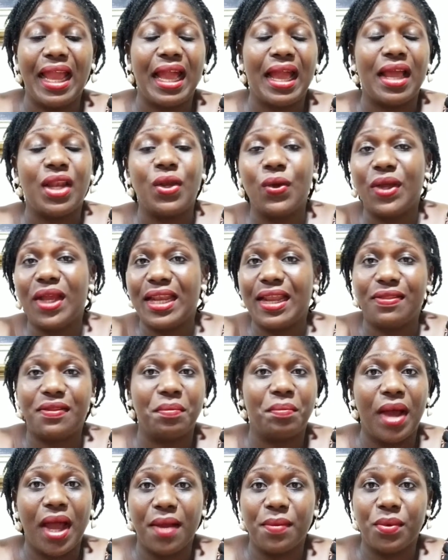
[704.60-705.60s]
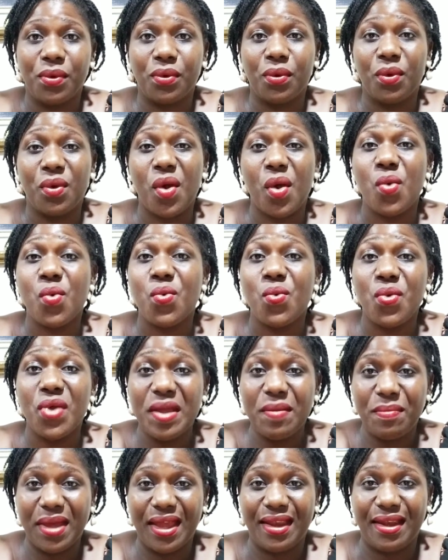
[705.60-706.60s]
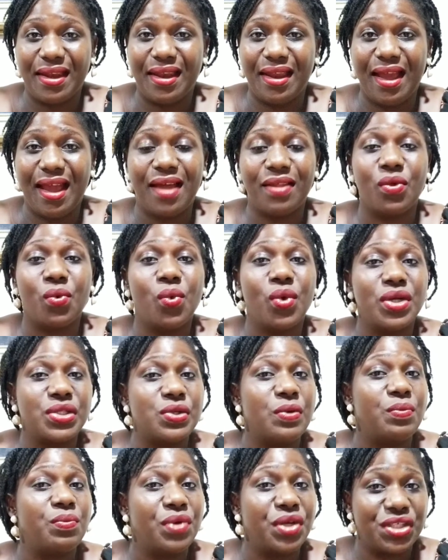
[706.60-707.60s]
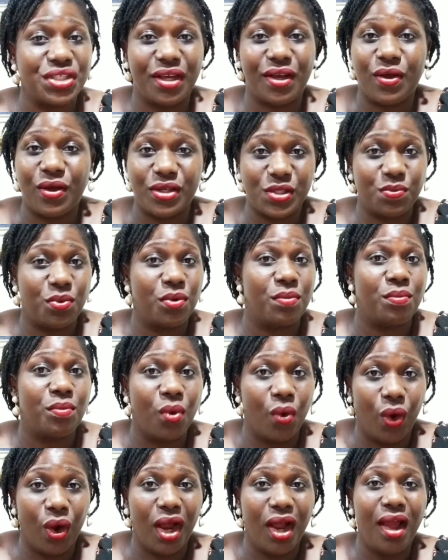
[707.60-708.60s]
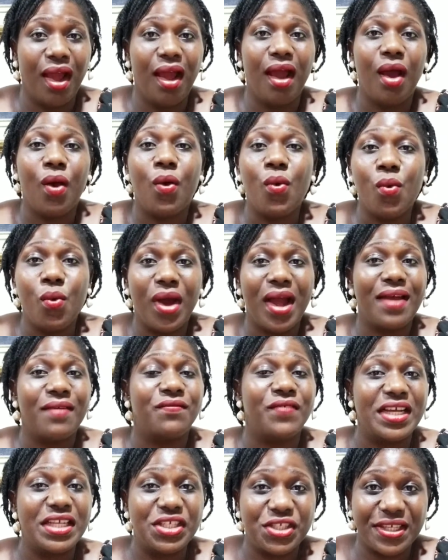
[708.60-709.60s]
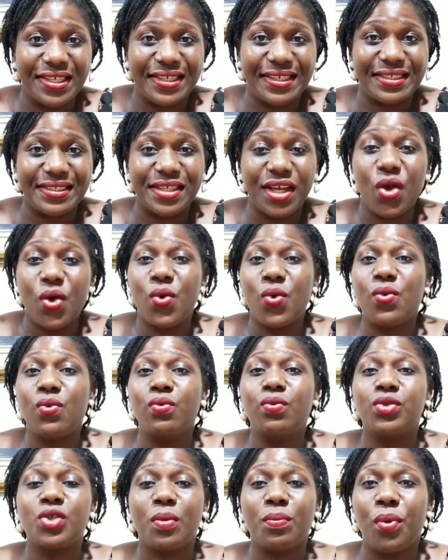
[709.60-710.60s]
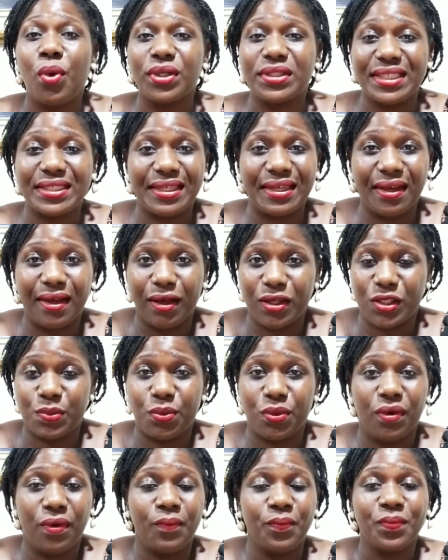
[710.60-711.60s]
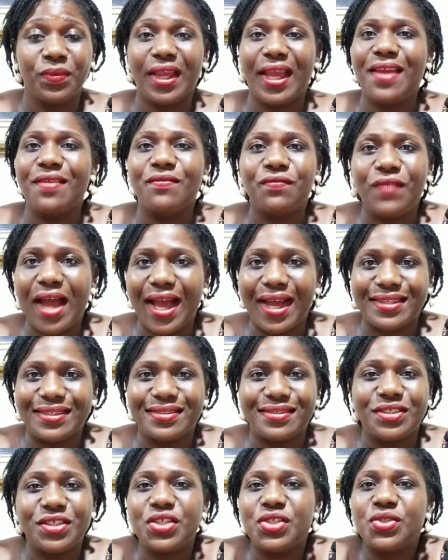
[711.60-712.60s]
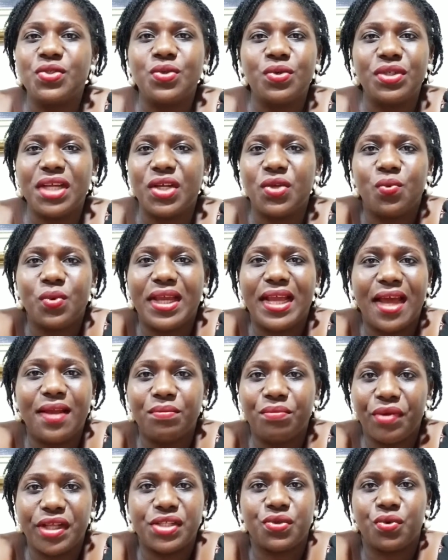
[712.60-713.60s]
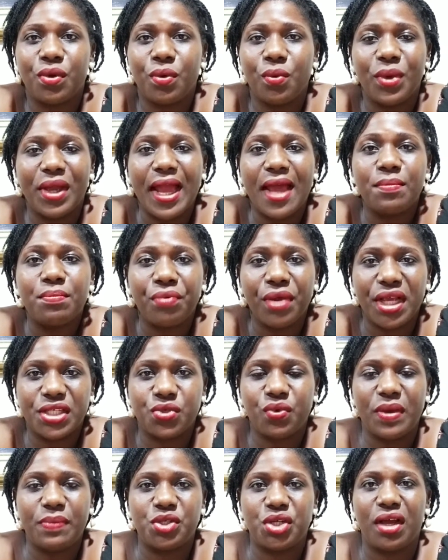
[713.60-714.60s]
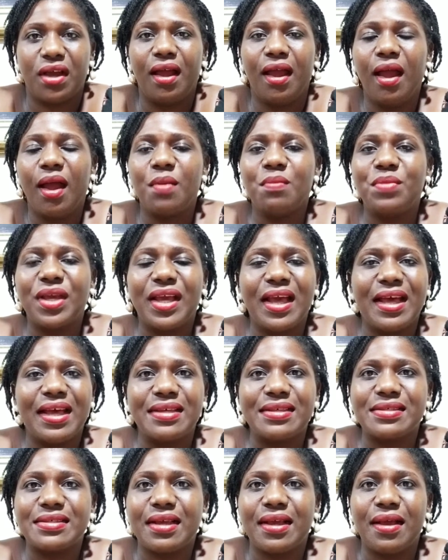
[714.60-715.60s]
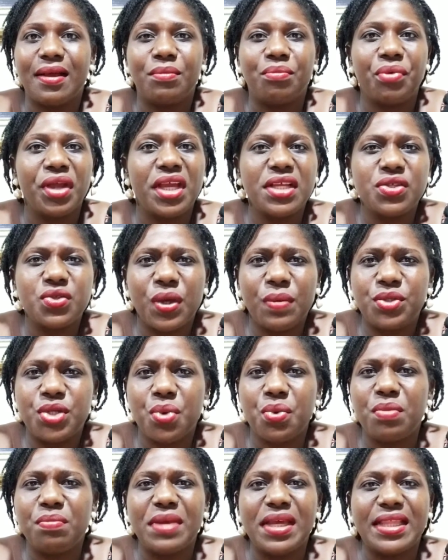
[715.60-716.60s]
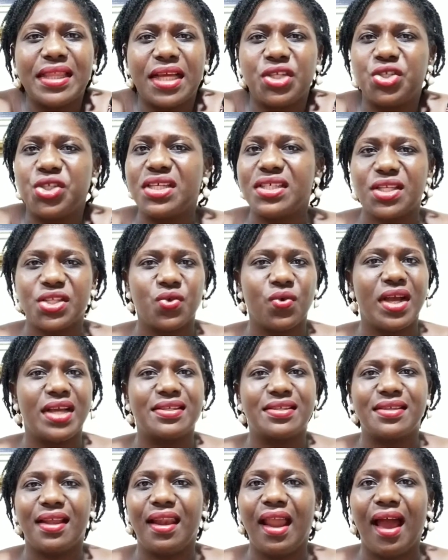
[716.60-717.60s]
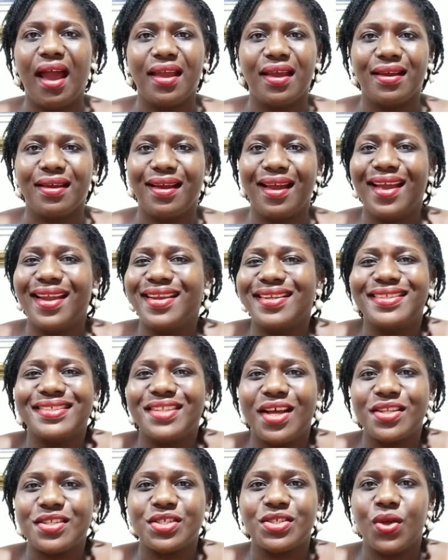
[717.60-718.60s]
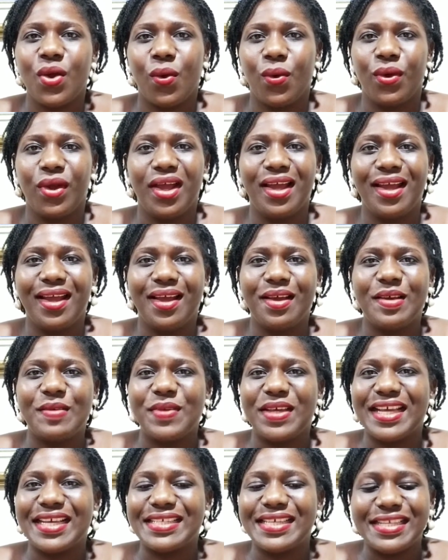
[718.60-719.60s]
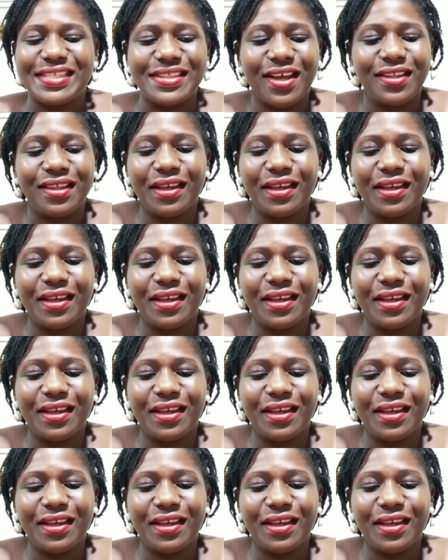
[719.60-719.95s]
looking at the Bible, women are the ones who preach the gospel more, who were evangelists, who supported the gospel. In fact, just know that we can break scripture, because breaking scripture will mean that Jesus Christ is a liar. And it's not so, because he's not a